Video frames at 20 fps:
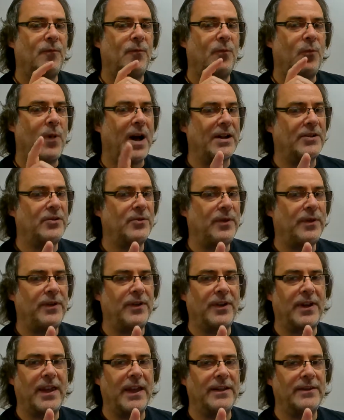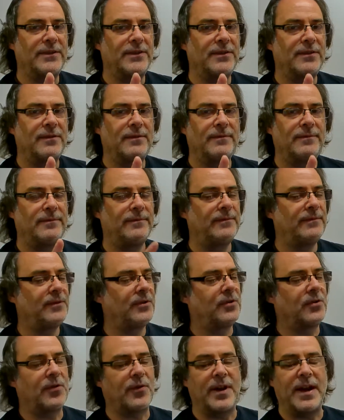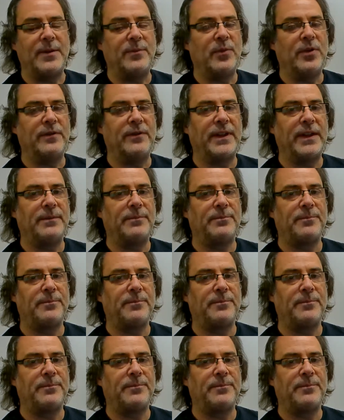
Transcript: Watch it with your kids. Great movie.